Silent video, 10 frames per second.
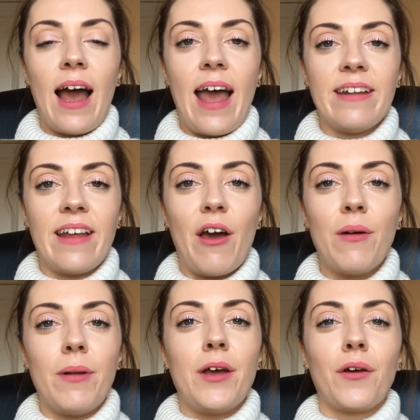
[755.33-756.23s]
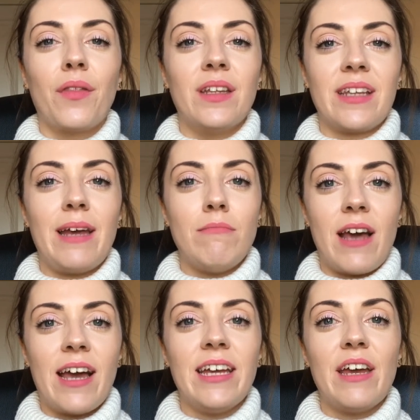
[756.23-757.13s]
edit, upload on the same
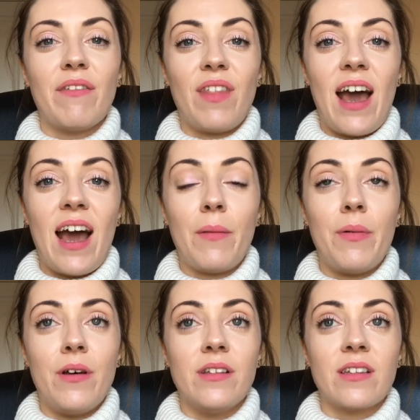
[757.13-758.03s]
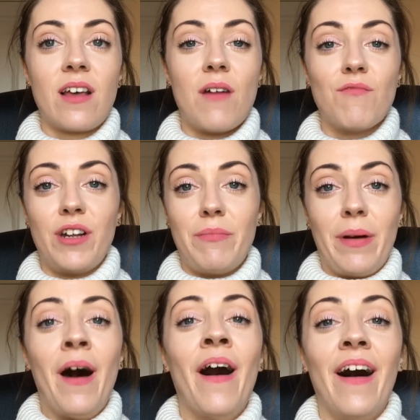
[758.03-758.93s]
day. If that happens, I'm running
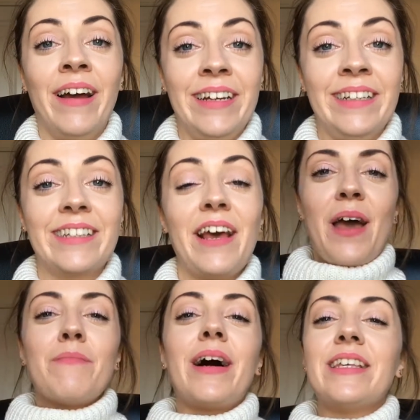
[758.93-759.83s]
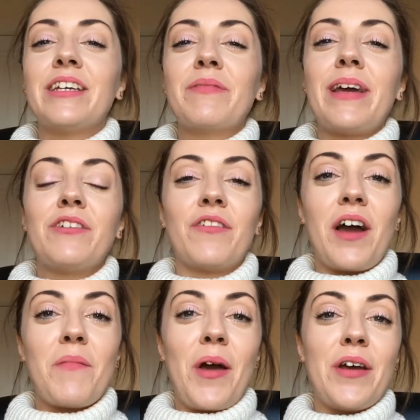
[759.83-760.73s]
behind. But I still make sure
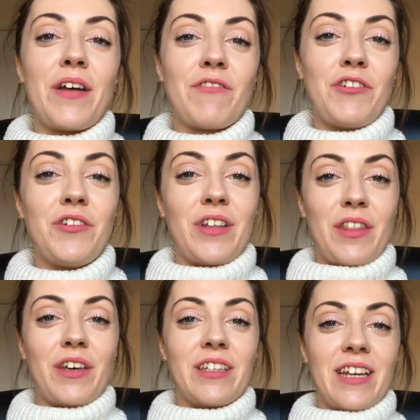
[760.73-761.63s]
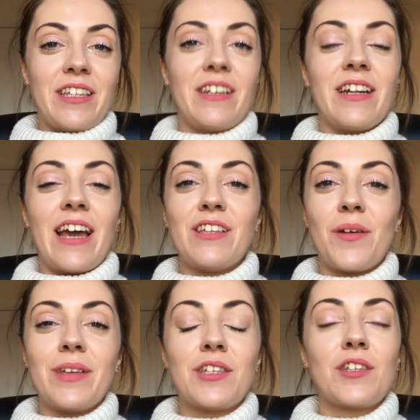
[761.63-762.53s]
I upload every Tuesday, Thursday, Sunday,
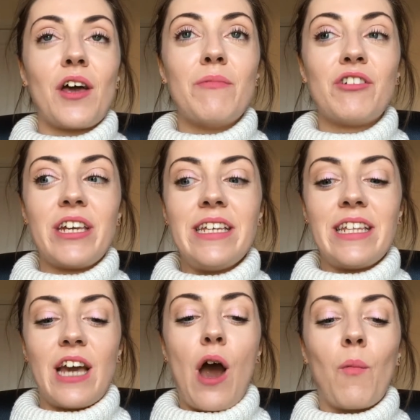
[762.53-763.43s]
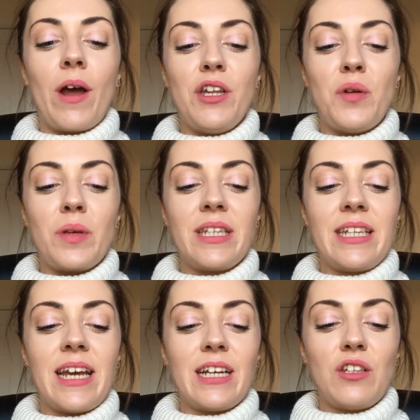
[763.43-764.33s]
so it's so much easier when you
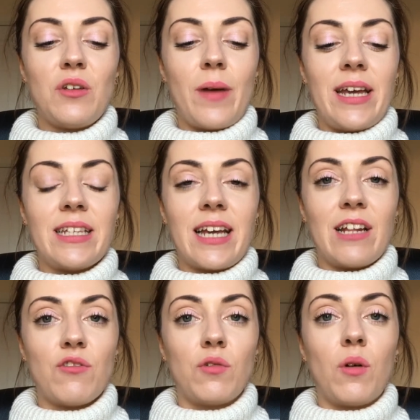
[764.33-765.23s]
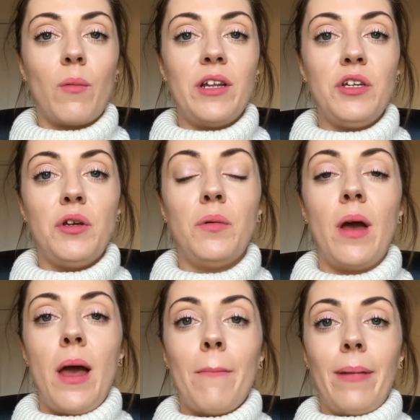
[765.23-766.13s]
stick to a schedule, when you
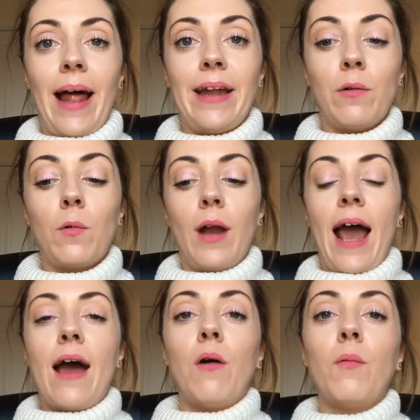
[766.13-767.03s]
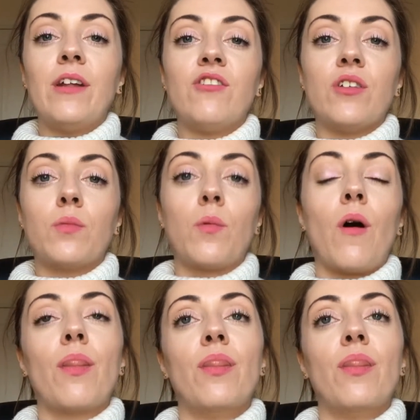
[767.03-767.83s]
plan it all out, which is what